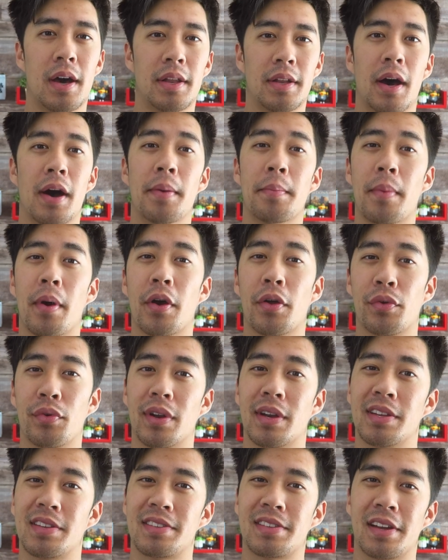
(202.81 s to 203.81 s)
an
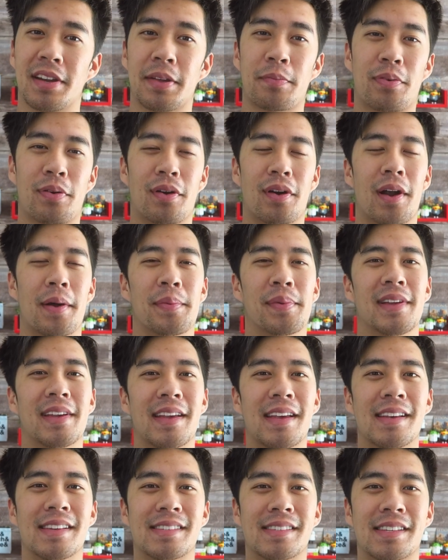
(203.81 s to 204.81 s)
unmoderated study
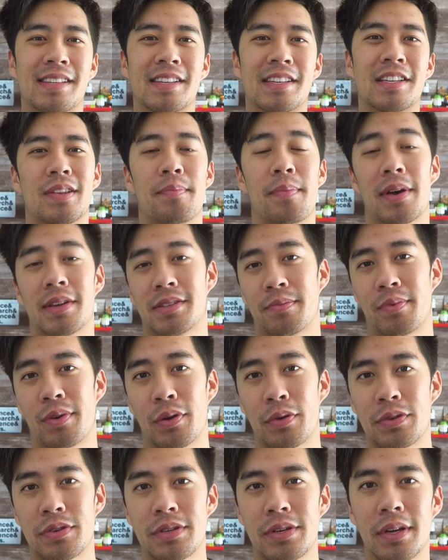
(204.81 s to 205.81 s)
probably isn't the best
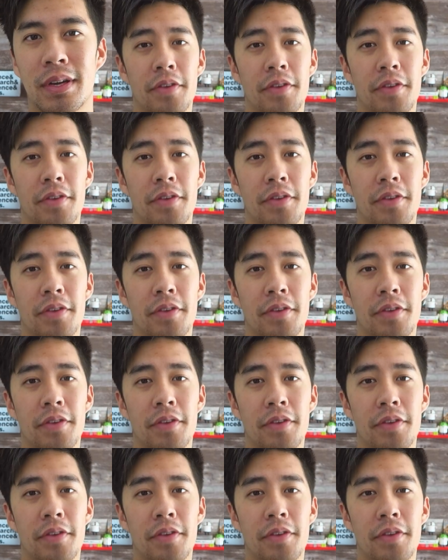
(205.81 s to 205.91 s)
approach.